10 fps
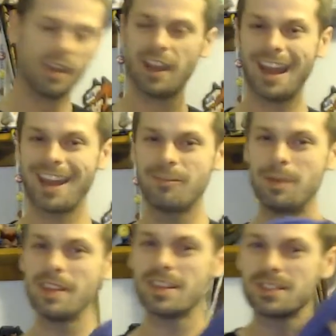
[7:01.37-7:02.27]
have
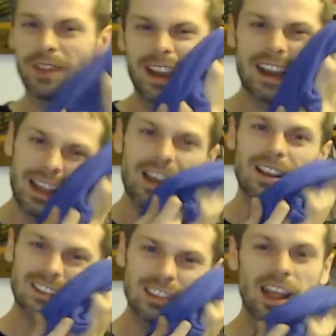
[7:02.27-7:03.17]
been this very
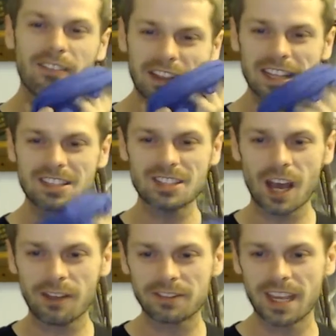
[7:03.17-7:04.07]
lovely and
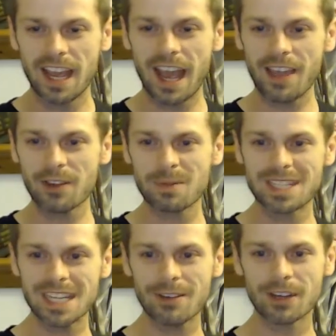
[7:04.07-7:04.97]
soft heather
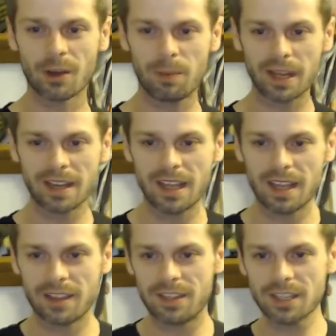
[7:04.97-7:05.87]
material, but
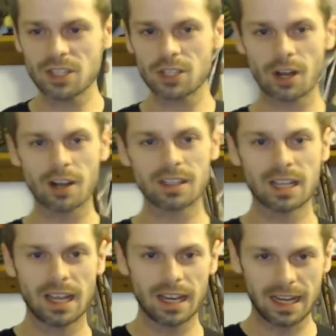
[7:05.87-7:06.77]
this shirt
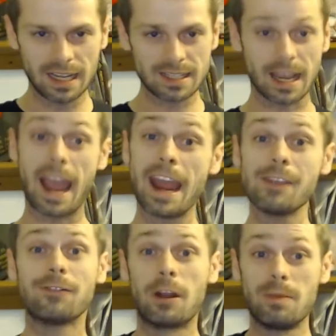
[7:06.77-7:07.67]
is
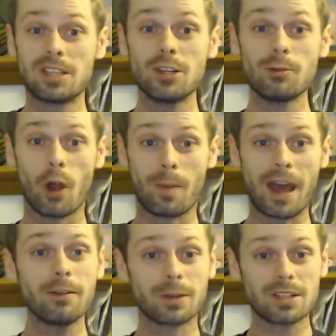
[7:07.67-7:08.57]
from Mr.
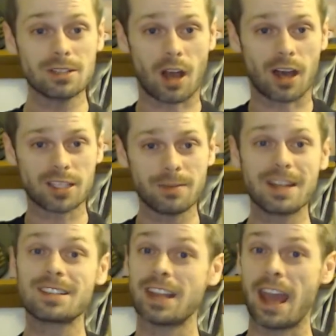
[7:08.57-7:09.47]
Robot, which is awesome, and
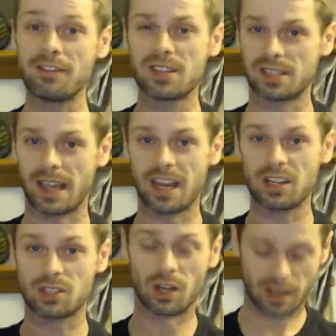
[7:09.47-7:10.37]
is an F Society
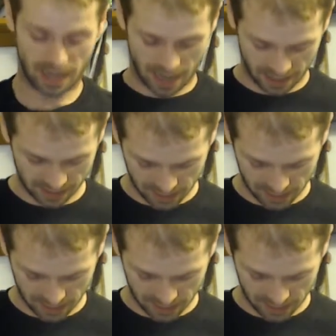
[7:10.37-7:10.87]
shirt, and is